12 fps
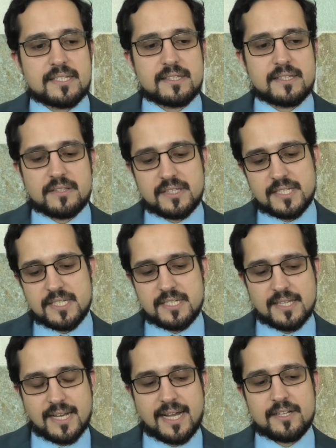This is
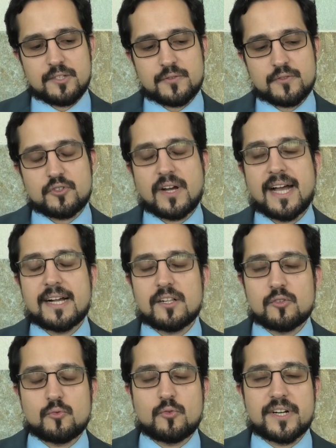the kind of
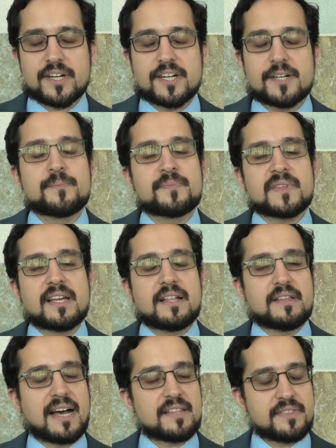trial where
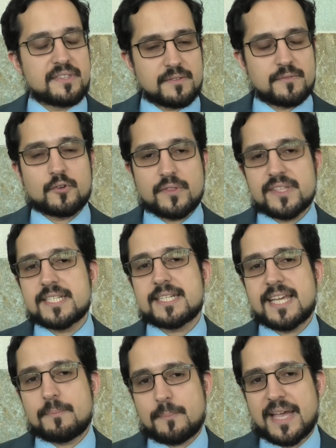for the
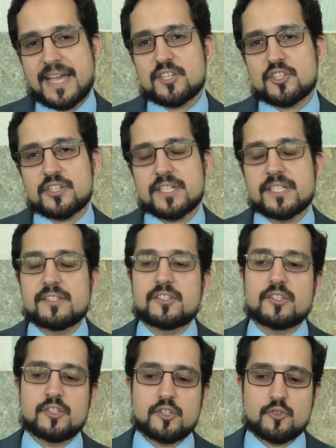same
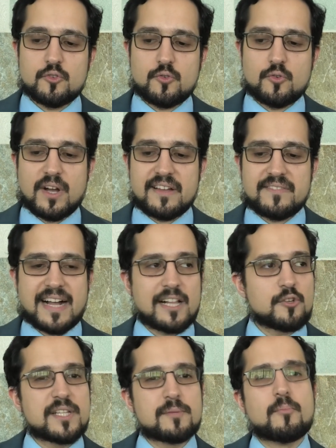patient, you
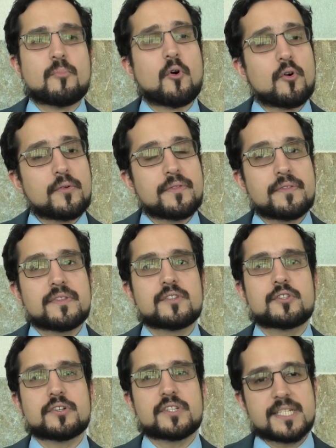evaluate both
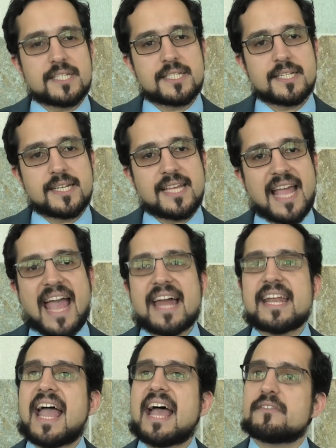toxicity
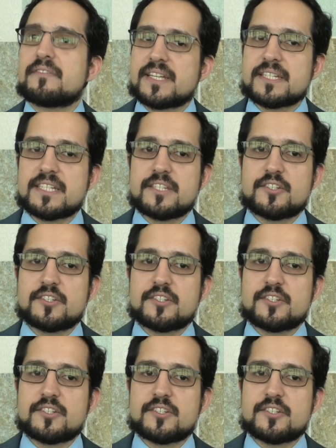and efficacy.